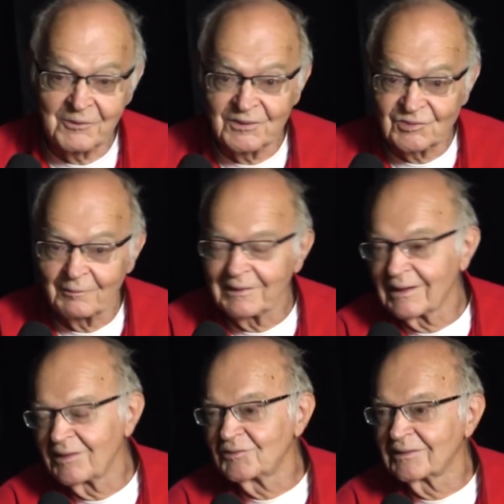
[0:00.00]
with something that
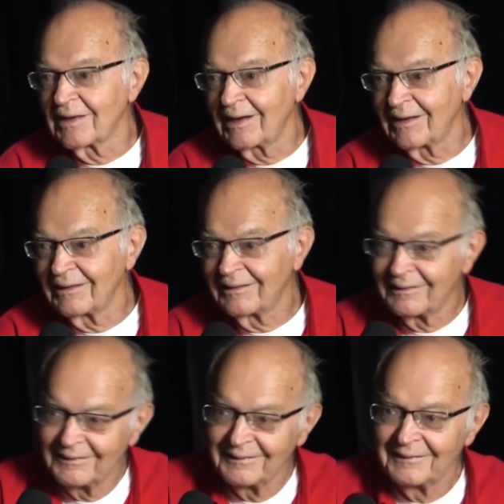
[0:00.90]
isn't canned.
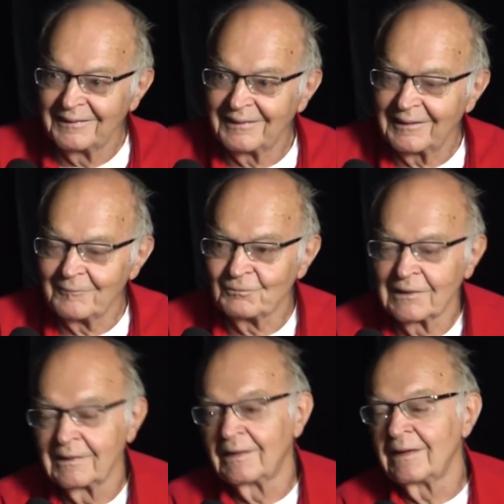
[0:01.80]
Yeah. Um,
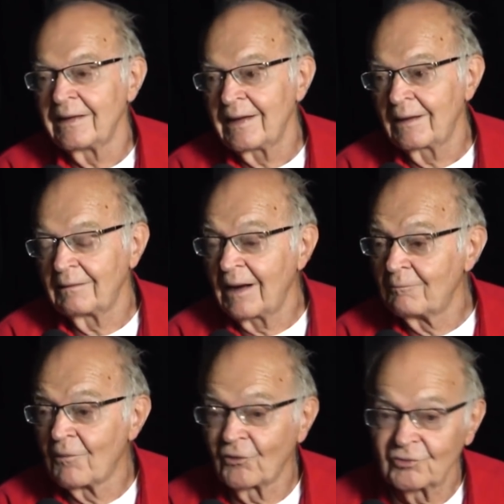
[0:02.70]
and,
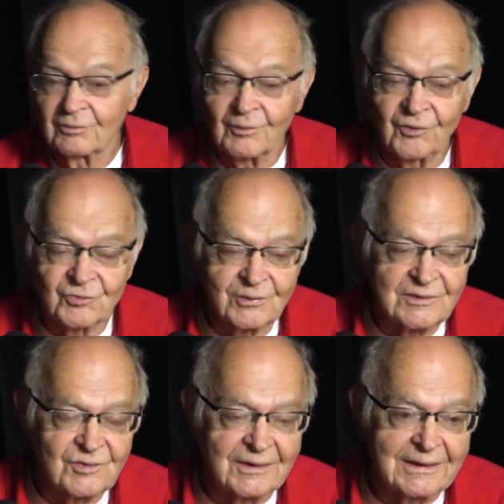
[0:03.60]
and most most
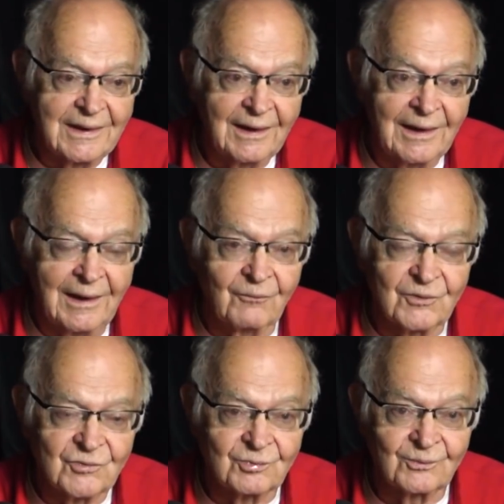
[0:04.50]
recently, I
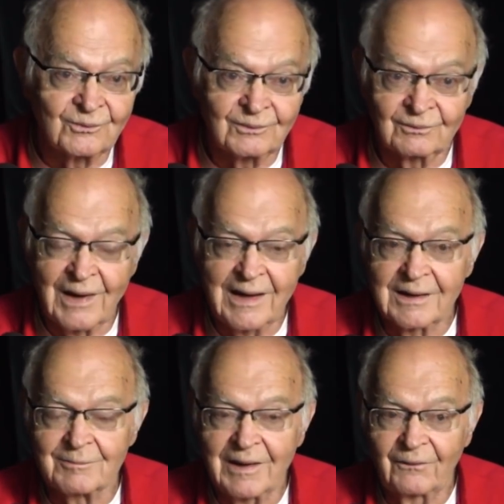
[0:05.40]
was writing
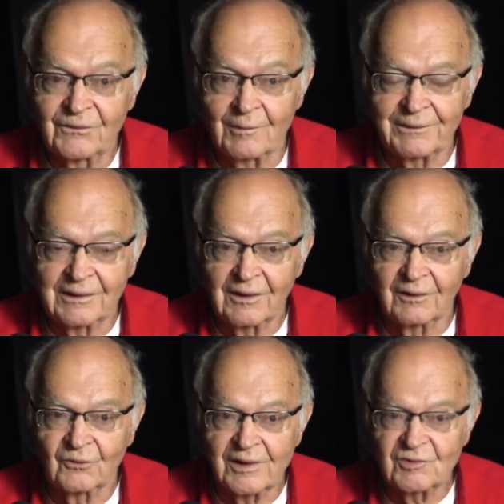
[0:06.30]
about something
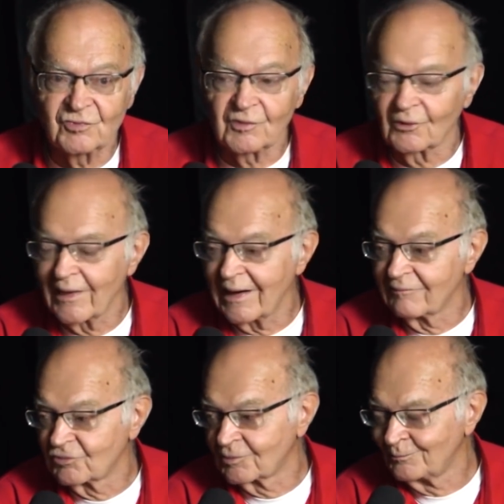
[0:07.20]
called graceful
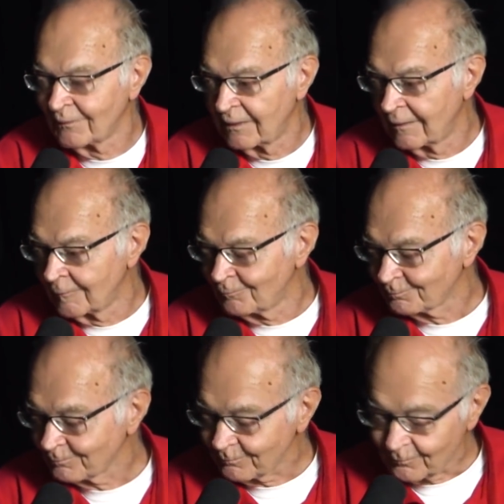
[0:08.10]
graphs.
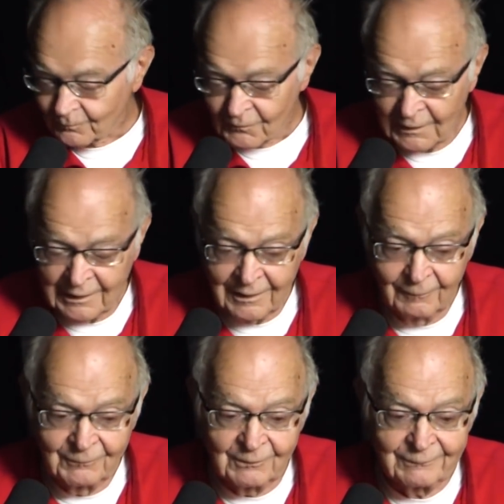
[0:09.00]

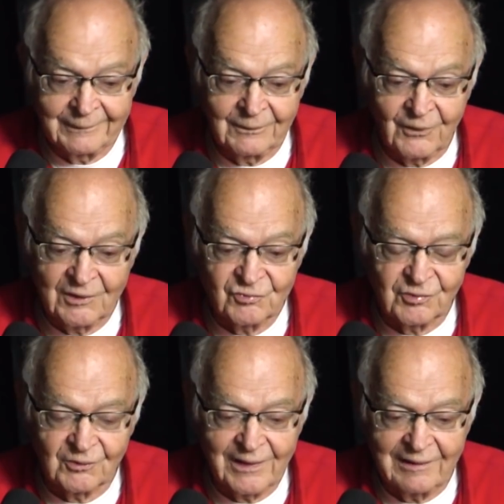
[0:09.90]
Uh,
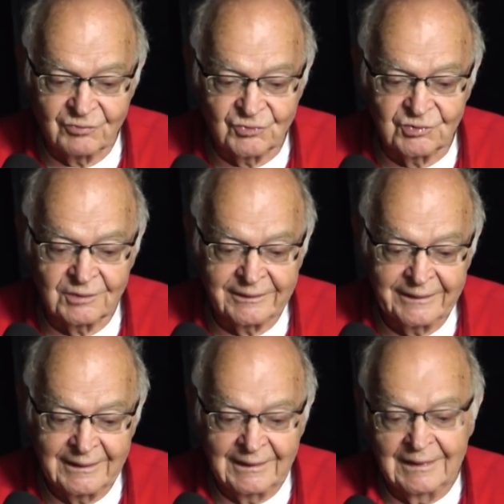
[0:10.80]
graceful graphs
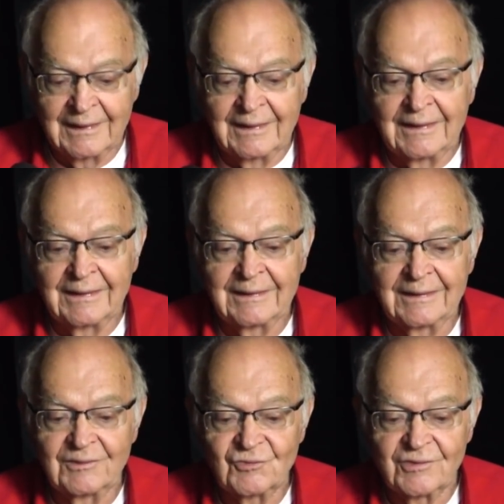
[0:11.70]

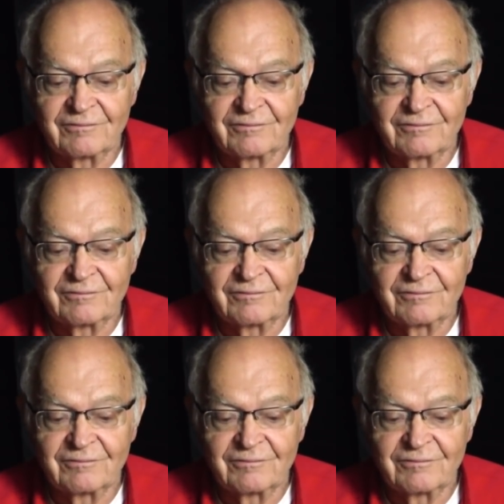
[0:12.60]
is the